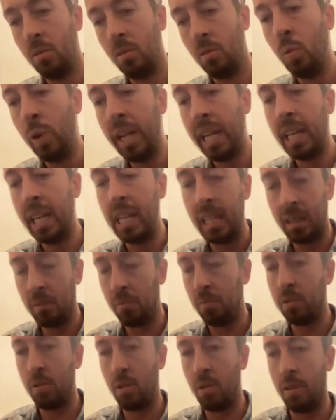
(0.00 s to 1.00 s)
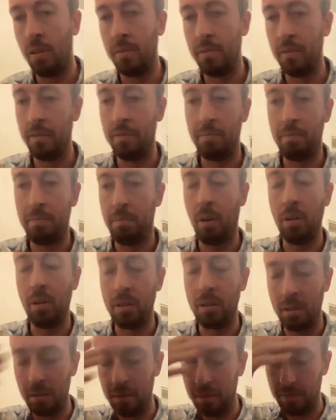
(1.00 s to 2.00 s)
weakening the resolve of
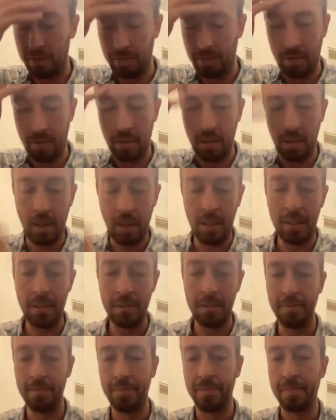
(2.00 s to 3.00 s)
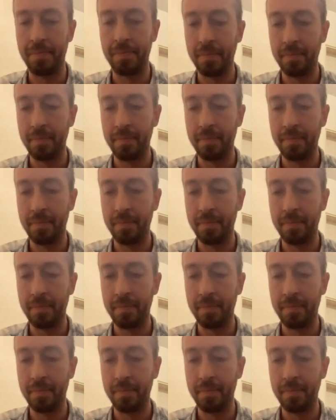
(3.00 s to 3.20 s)
parts of the